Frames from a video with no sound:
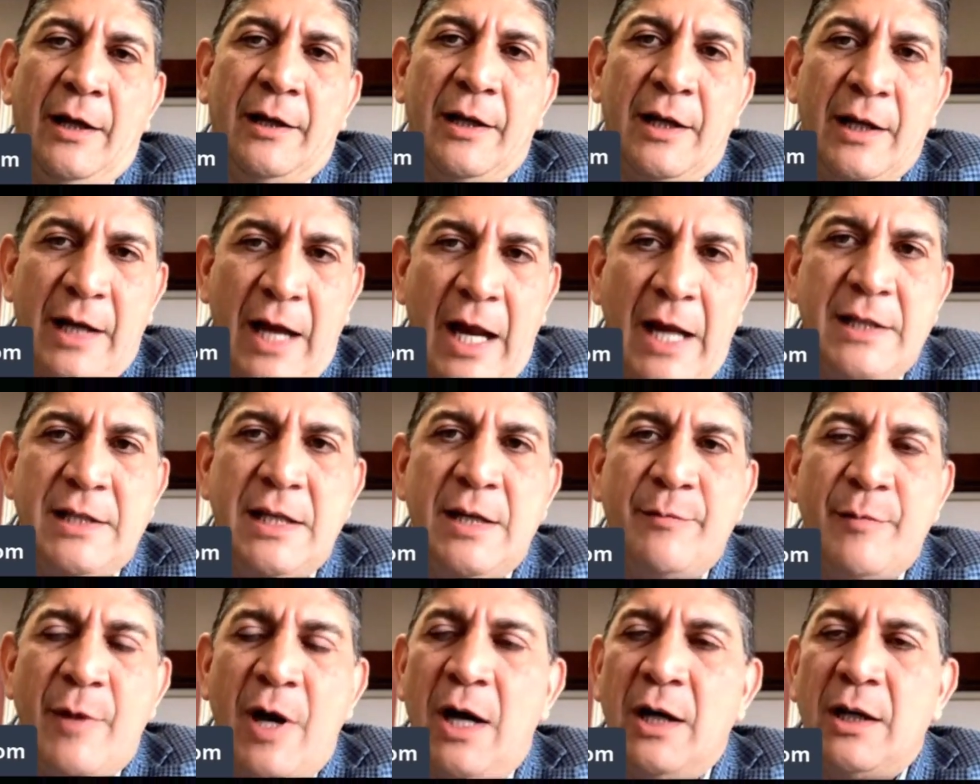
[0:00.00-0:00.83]

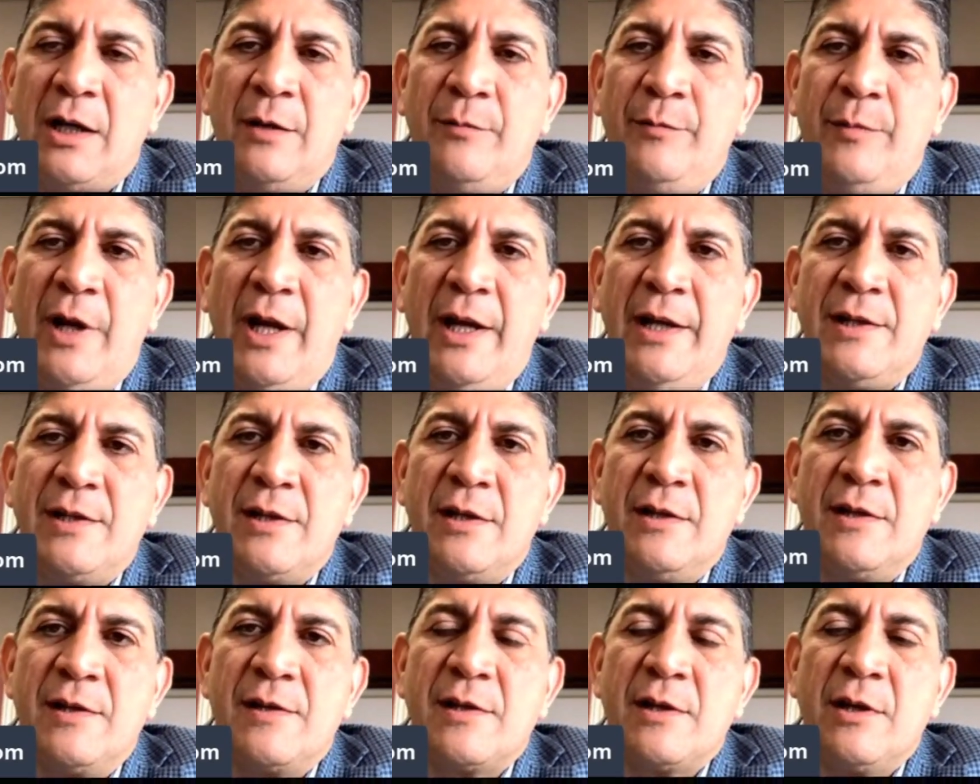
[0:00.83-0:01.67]
creating
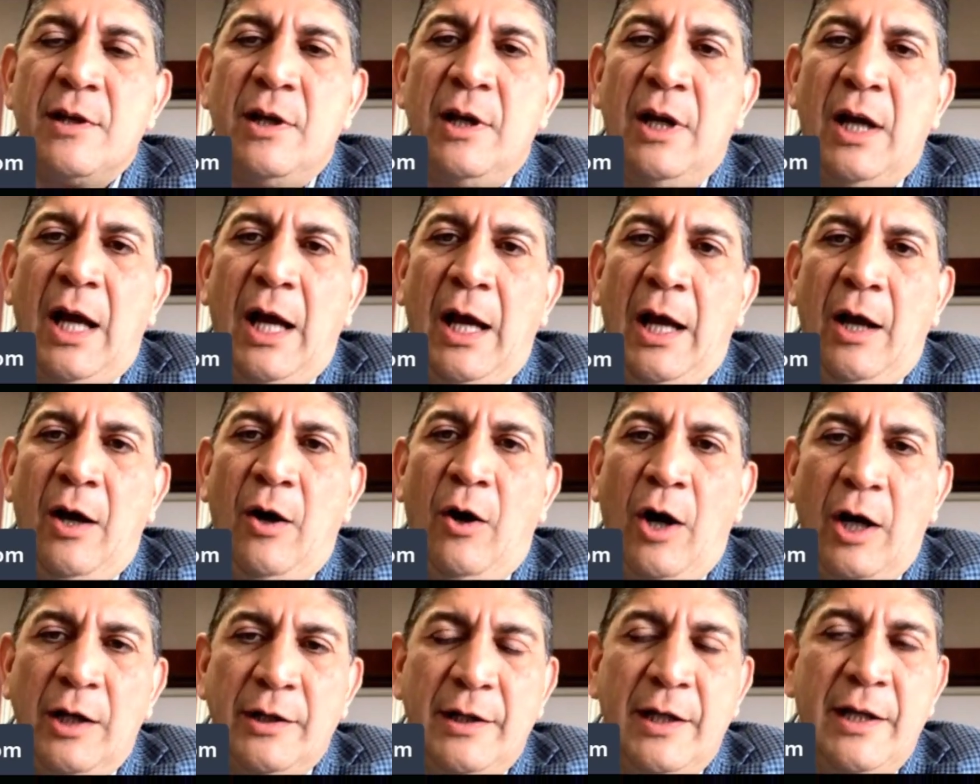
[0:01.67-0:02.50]
marketplaces
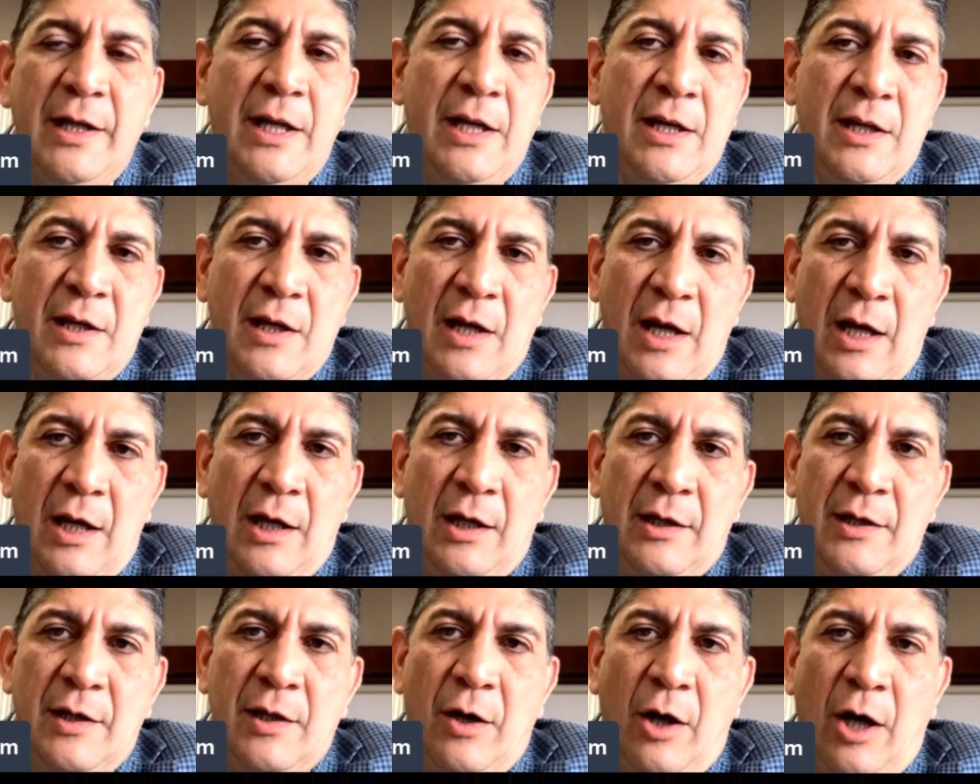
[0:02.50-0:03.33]
on
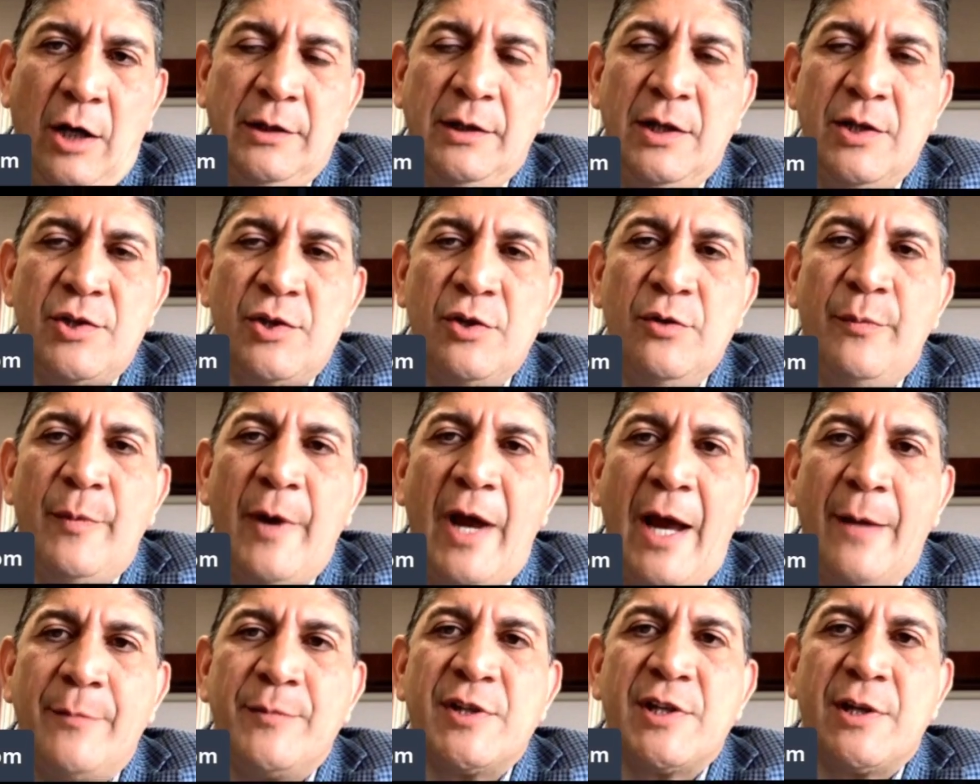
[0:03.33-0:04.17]
the super
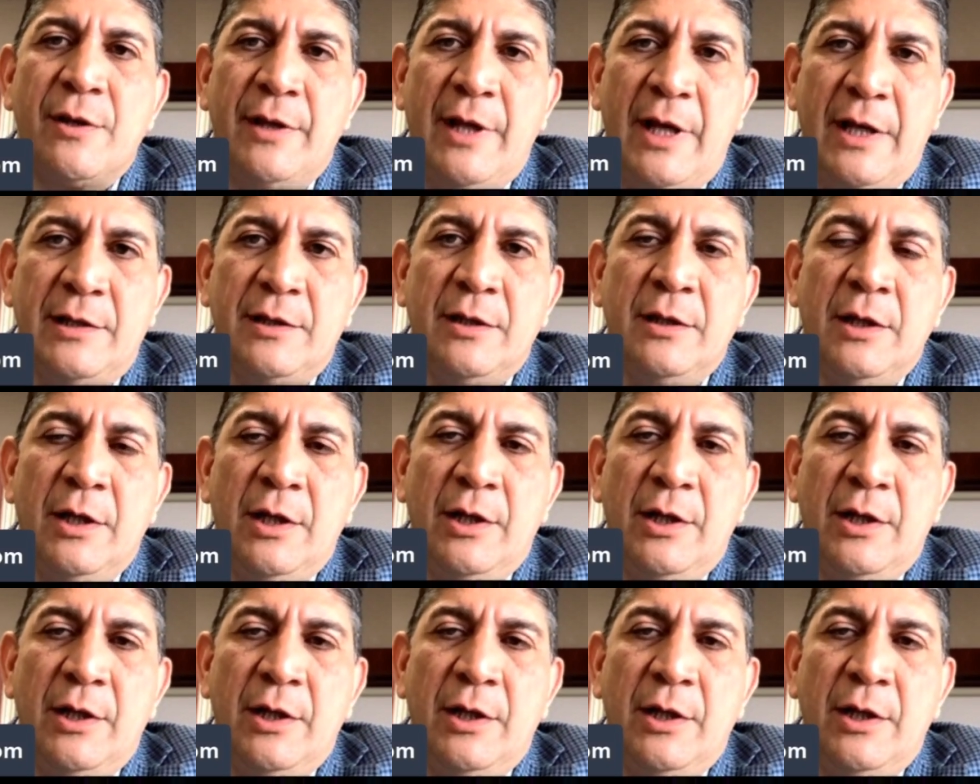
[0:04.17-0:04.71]
app, so that,